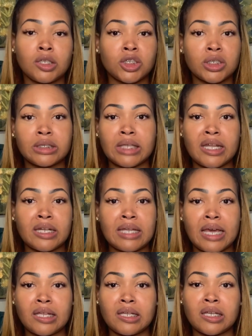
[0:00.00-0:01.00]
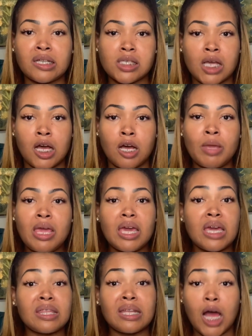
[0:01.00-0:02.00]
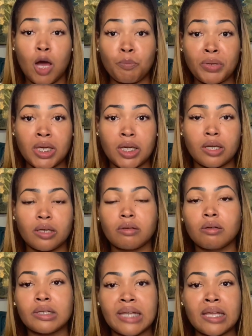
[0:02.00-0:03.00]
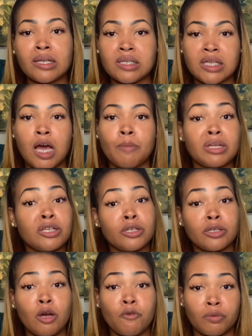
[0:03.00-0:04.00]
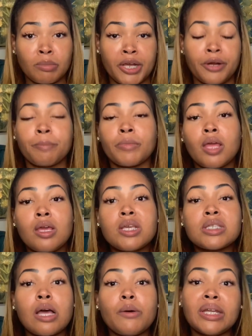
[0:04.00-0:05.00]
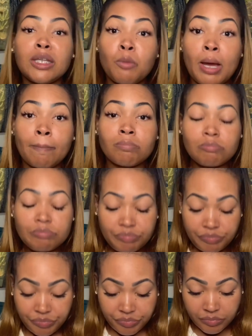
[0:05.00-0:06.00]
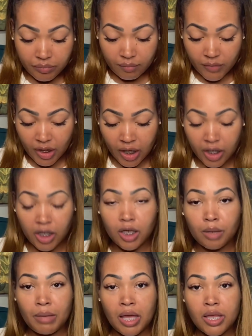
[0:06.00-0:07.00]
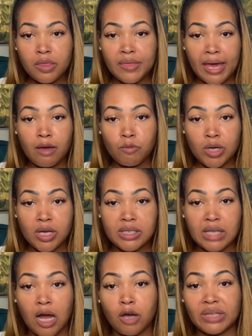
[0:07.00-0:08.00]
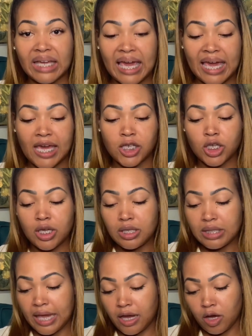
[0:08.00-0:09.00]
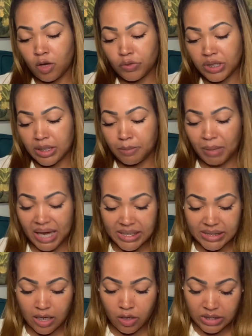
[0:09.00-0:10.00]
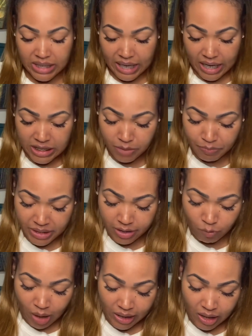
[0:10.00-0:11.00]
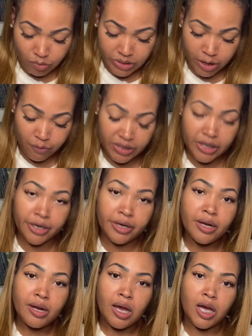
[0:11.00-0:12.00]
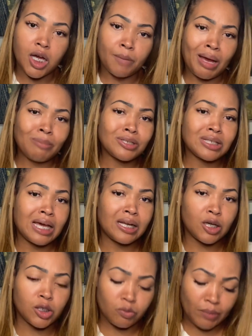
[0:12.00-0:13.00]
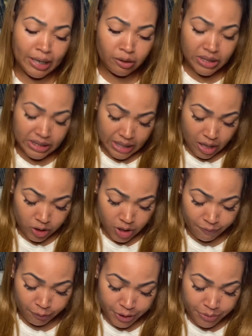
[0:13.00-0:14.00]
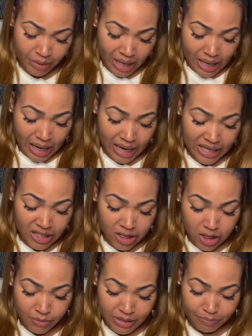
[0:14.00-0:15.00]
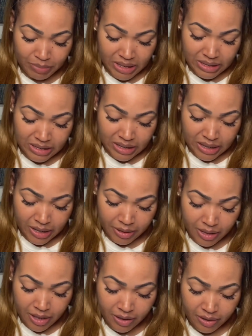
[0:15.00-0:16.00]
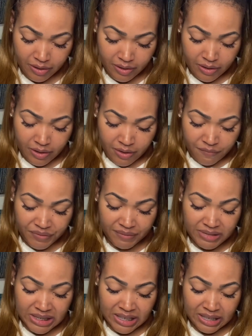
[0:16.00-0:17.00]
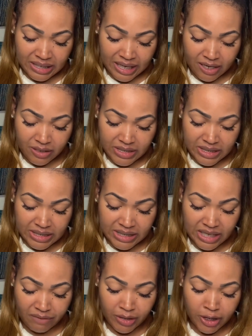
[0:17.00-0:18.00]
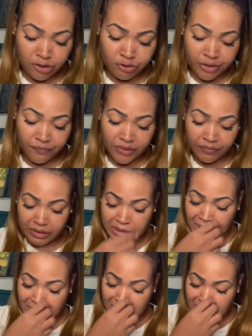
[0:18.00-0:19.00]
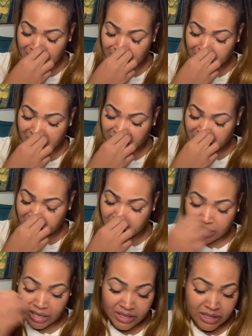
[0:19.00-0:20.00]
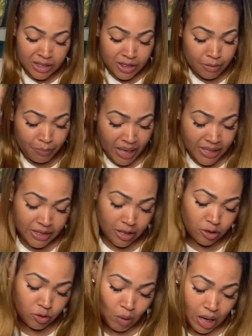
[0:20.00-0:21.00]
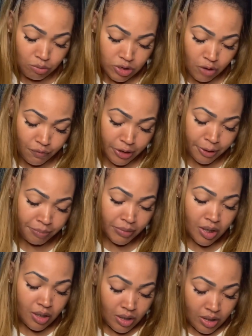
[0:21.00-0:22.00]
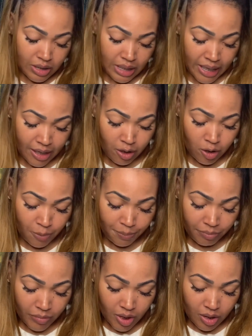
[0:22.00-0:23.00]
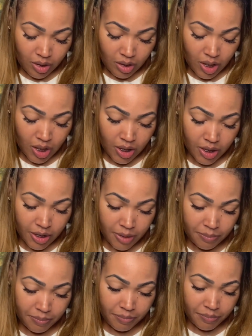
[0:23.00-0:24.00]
and just state a date and a time, and then I'll pick a date and a time and then go from there. So anyway, that was all the cash. Now the pesos that I spent while I was over there, I'm just kind of gonna round this all up for you. I ended up spending $15,758.39 in pesos while I was over there. Now, I